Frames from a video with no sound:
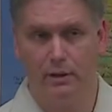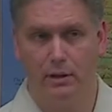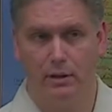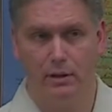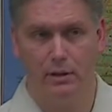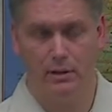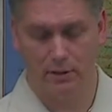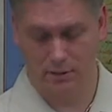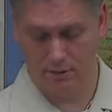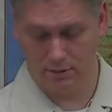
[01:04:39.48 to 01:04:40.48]
Just, well,
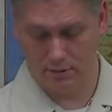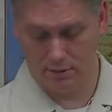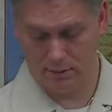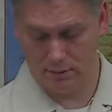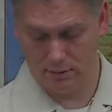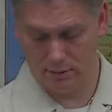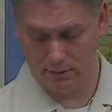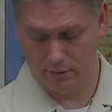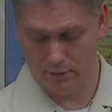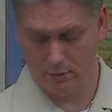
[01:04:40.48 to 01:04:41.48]
there we go.
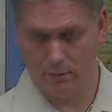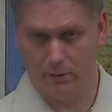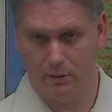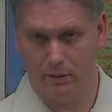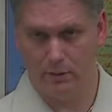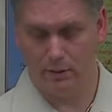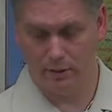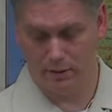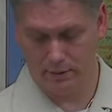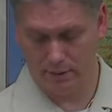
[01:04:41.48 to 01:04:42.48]
And he said
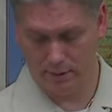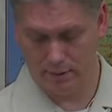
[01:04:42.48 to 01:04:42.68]
yes.